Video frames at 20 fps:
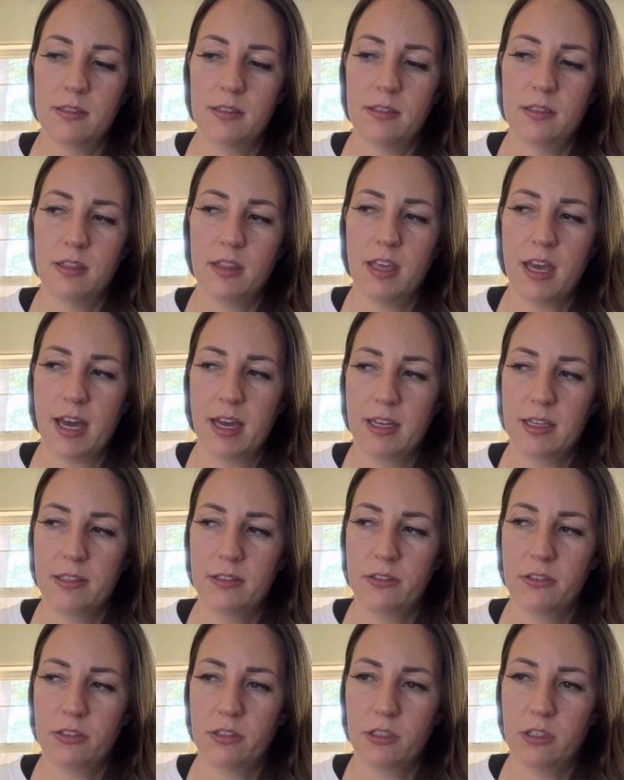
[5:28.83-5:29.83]
that
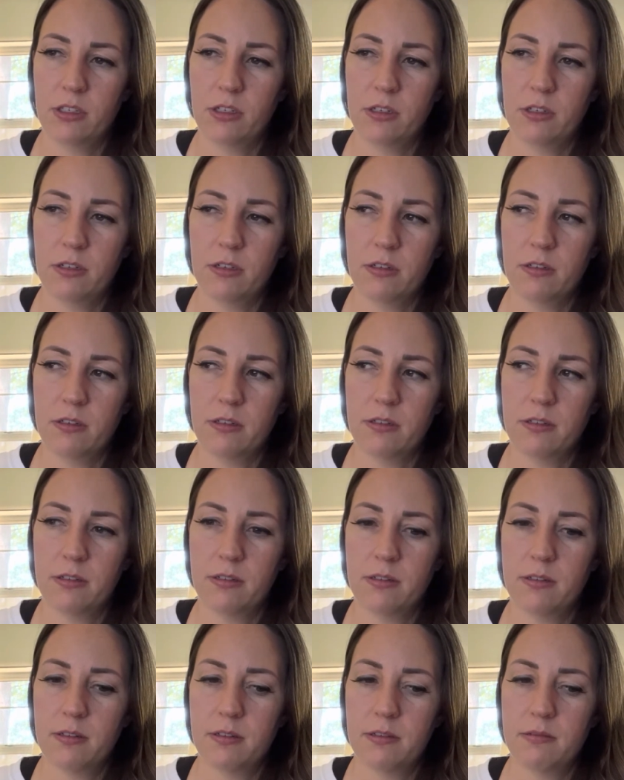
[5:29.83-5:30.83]
insecure
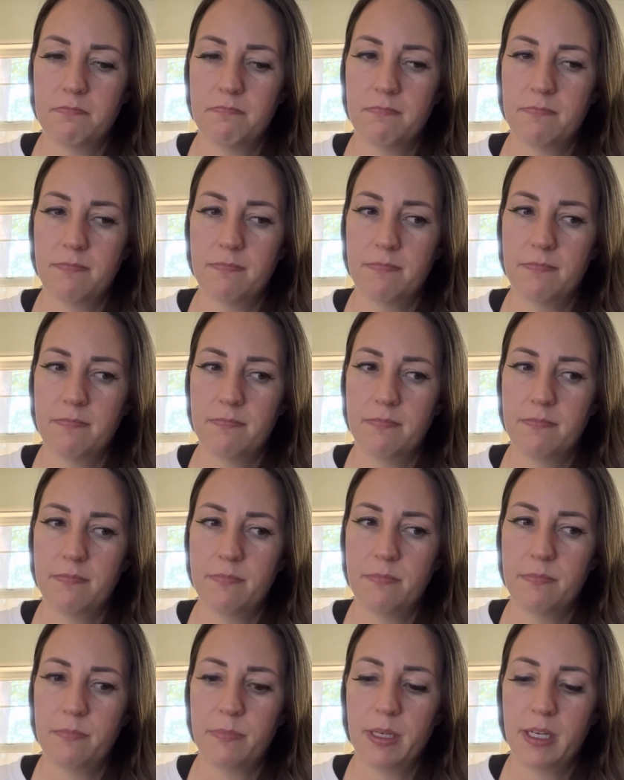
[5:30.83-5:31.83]

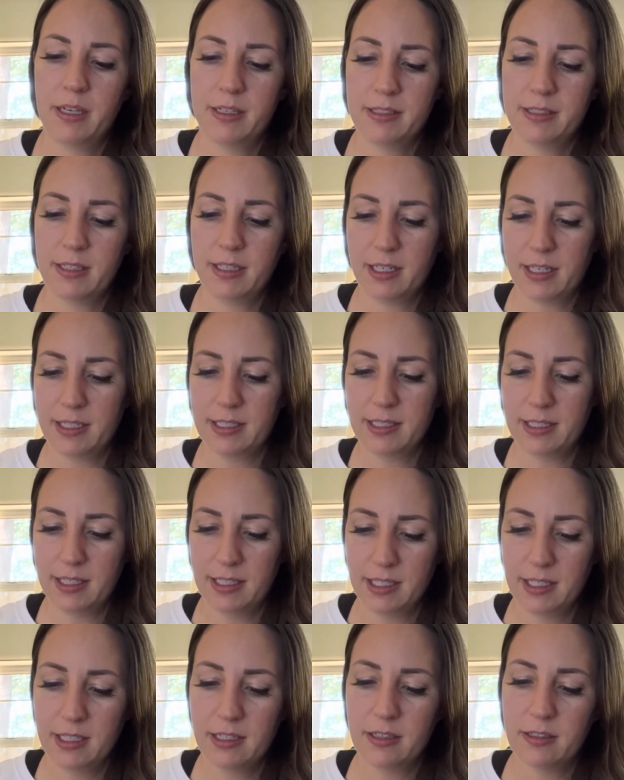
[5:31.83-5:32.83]
because like I said
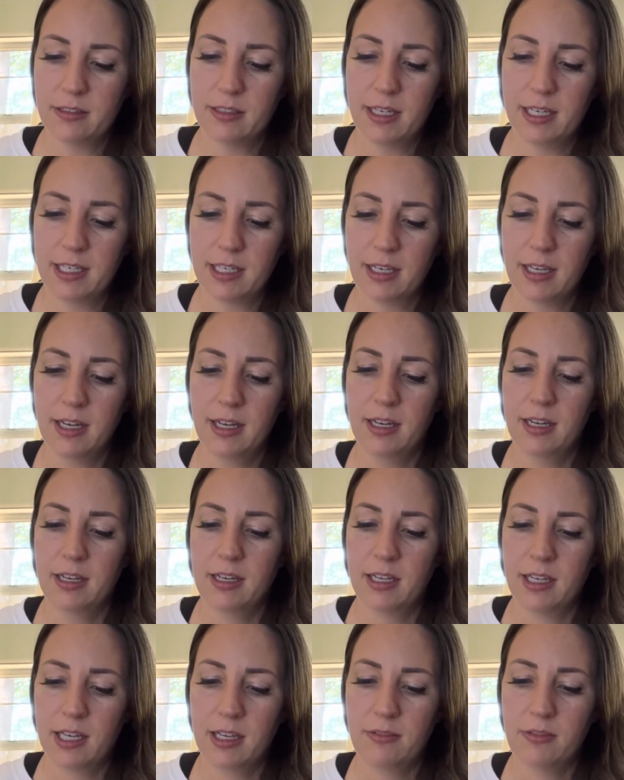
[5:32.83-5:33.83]
here, like
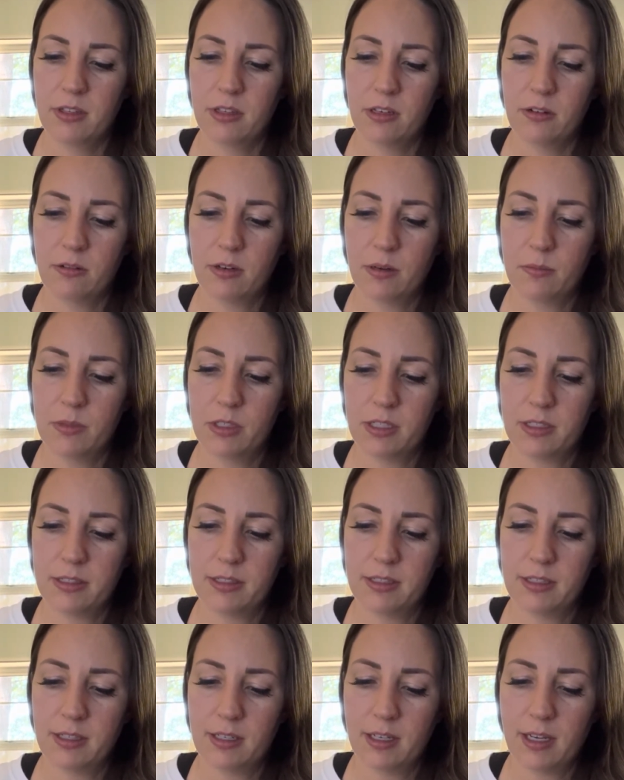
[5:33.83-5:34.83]
even though I'm
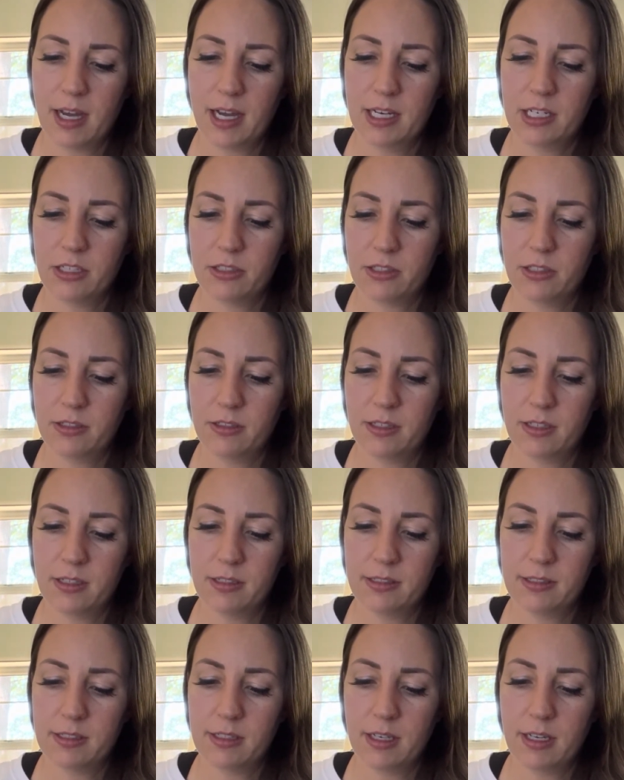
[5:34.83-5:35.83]
just, I just took it
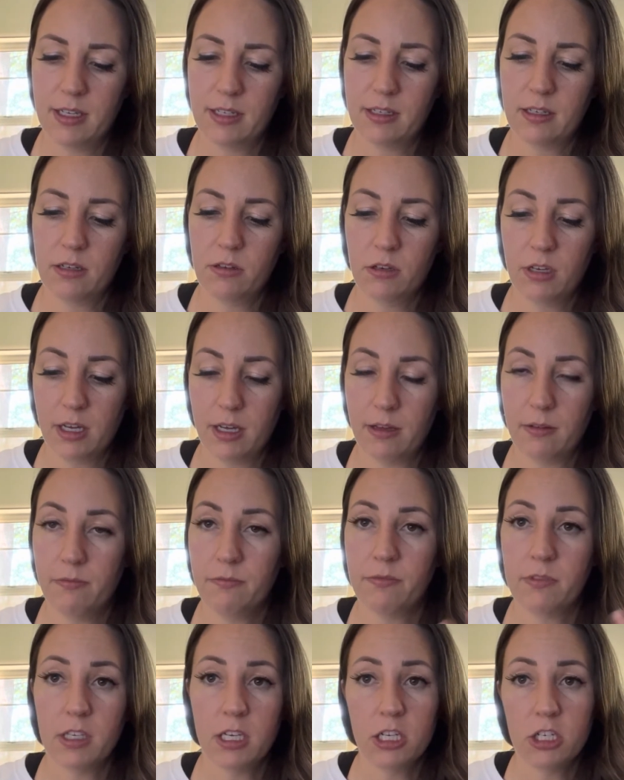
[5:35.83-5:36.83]
as like, okay,
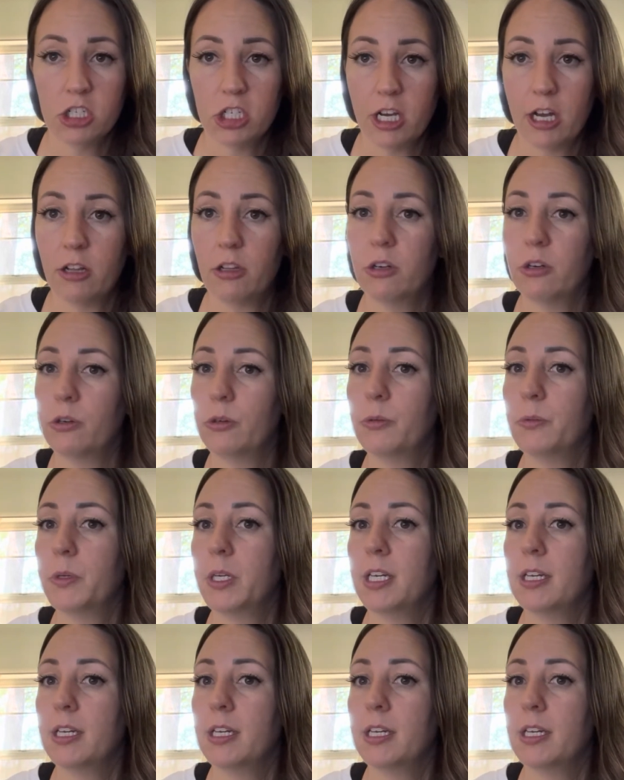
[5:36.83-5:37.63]
he's shallow.